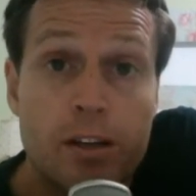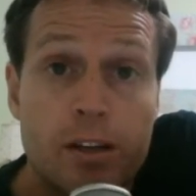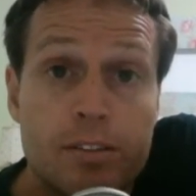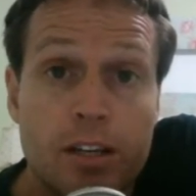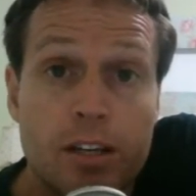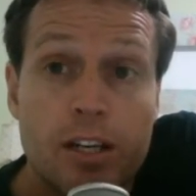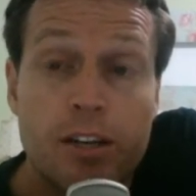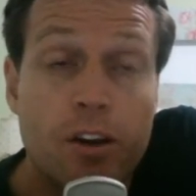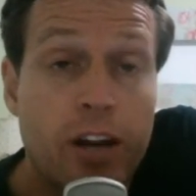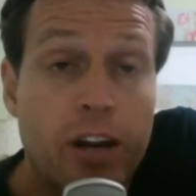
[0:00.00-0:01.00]
So you do
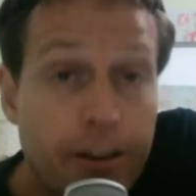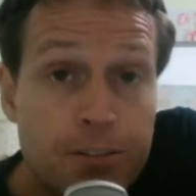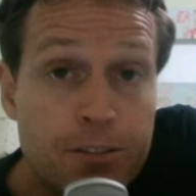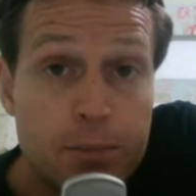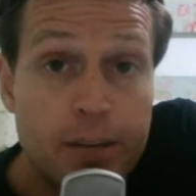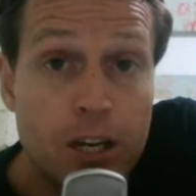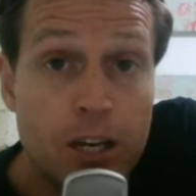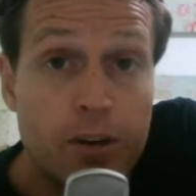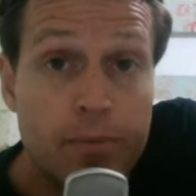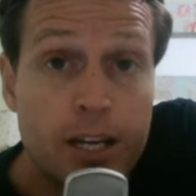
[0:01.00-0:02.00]
not have to spend a lot
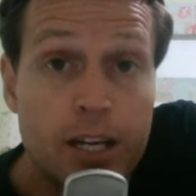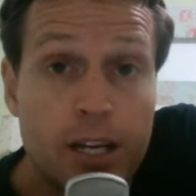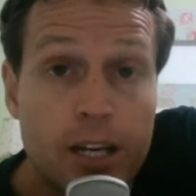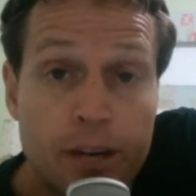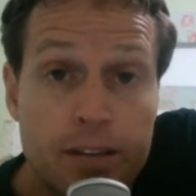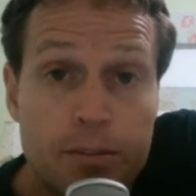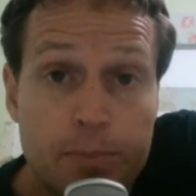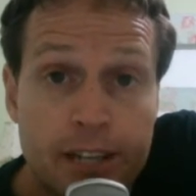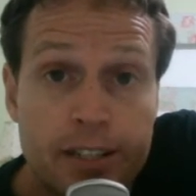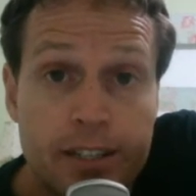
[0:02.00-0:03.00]
of money on Waves
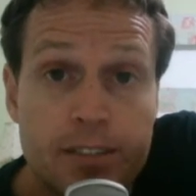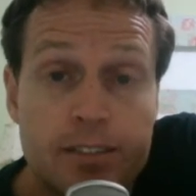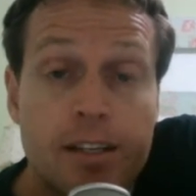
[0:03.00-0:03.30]
plugins.